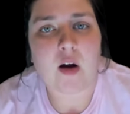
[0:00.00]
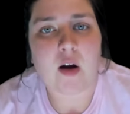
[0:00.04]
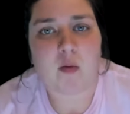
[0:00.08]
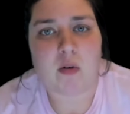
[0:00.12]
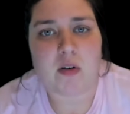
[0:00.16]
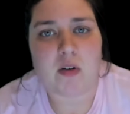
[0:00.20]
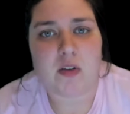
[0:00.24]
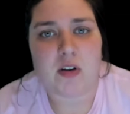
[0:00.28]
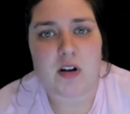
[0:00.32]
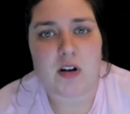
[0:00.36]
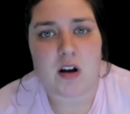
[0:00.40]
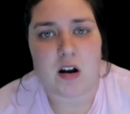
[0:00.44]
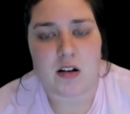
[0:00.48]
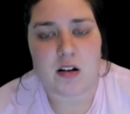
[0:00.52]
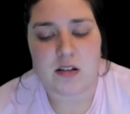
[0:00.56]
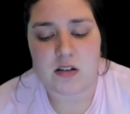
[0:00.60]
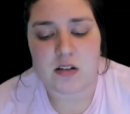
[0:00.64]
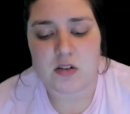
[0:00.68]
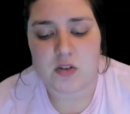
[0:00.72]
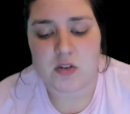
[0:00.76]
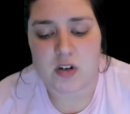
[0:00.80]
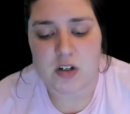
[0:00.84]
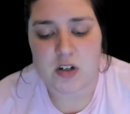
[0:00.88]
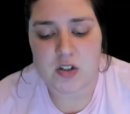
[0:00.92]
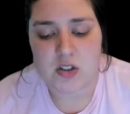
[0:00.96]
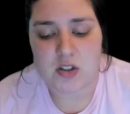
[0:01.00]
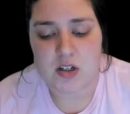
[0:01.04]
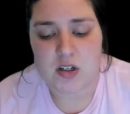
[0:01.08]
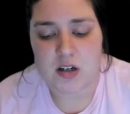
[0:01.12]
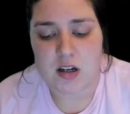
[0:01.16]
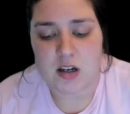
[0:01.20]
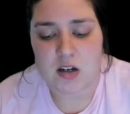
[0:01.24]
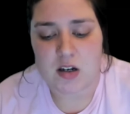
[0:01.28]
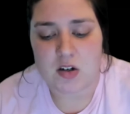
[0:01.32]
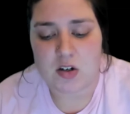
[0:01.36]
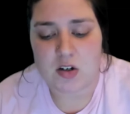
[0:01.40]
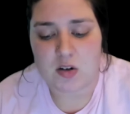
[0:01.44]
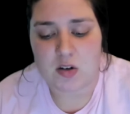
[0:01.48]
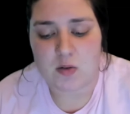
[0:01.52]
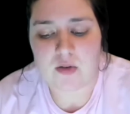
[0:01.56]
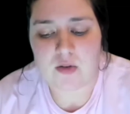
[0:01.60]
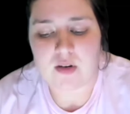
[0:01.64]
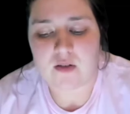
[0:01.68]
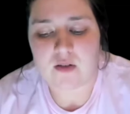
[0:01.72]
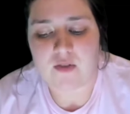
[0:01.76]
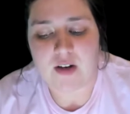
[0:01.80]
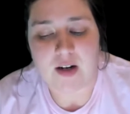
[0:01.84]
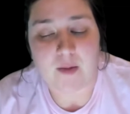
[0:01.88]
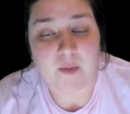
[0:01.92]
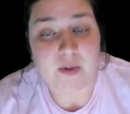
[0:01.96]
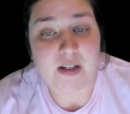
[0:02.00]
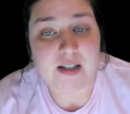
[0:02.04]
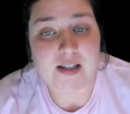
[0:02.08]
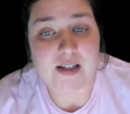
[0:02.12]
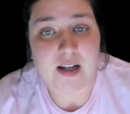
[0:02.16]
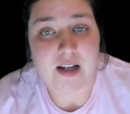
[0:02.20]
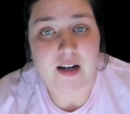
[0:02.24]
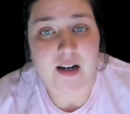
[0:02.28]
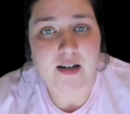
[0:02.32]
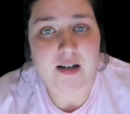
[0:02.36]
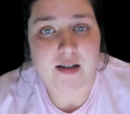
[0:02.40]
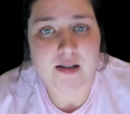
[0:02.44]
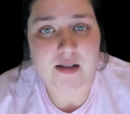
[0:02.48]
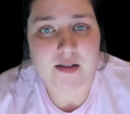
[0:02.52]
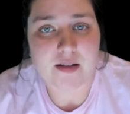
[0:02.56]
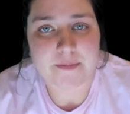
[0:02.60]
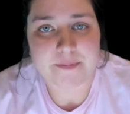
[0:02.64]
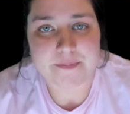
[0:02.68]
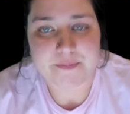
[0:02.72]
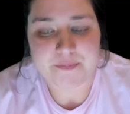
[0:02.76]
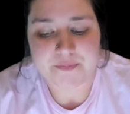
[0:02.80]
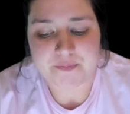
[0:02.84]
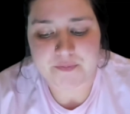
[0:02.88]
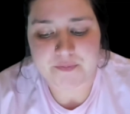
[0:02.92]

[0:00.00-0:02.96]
with a concentration in Youth and Family Studies.